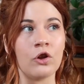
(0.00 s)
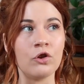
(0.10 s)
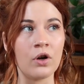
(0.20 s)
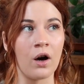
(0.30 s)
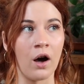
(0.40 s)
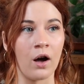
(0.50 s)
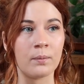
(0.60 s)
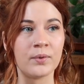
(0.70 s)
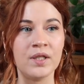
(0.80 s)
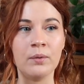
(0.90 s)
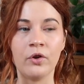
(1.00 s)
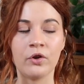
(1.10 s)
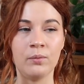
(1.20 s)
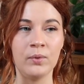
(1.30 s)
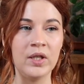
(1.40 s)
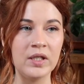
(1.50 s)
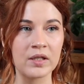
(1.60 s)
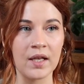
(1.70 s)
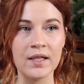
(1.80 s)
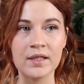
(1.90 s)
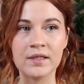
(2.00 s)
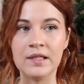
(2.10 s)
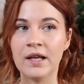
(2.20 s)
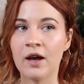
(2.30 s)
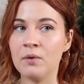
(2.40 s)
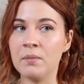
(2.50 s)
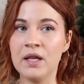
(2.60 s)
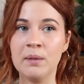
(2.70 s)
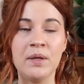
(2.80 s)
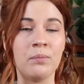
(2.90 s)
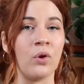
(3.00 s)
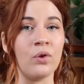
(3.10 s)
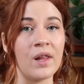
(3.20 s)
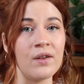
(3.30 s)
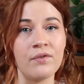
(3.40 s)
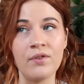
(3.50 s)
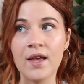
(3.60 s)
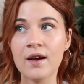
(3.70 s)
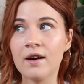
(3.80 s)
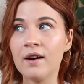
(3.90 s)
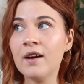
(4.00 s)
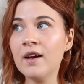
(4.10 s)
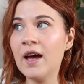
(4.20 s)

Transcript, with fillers: look it up, see what the community's like, see how many people live there,